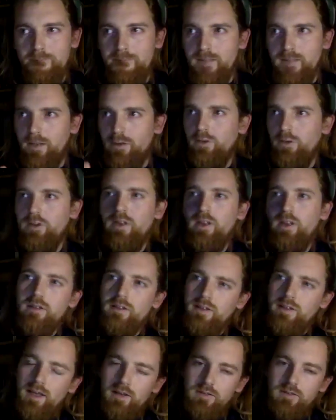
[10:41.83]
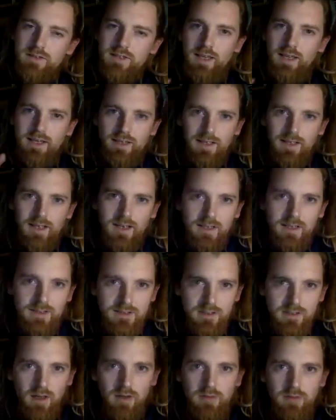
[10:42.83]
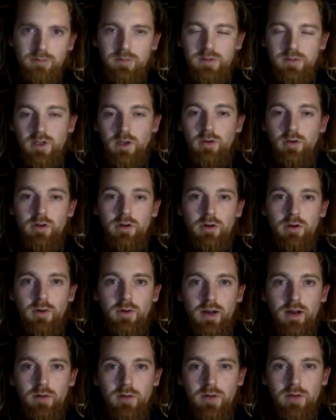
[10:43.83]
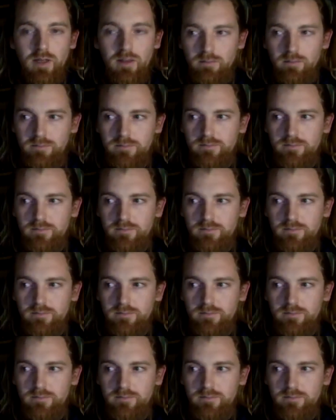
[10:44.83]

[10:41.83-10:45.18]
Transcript: And all the other kind of psychedelic stuff was going on around it,